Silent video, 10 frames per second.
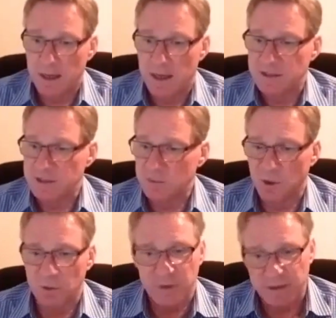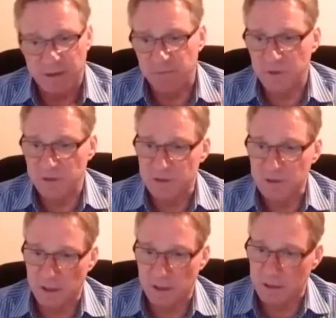And she's worked with governments,
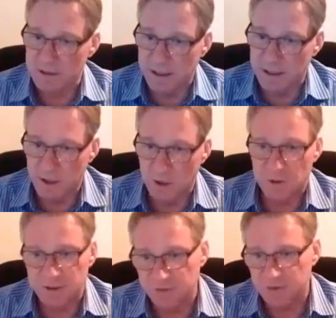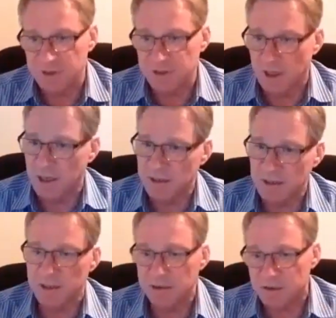stakeholders, civil society,
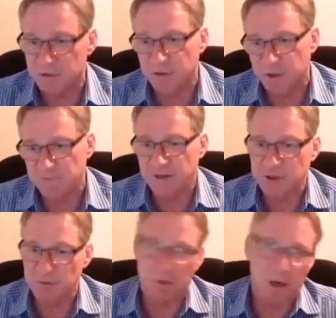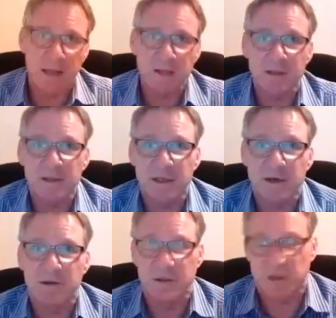industry, fashion brands,
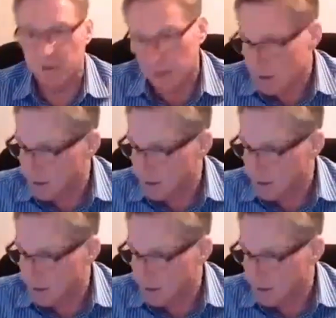etc. So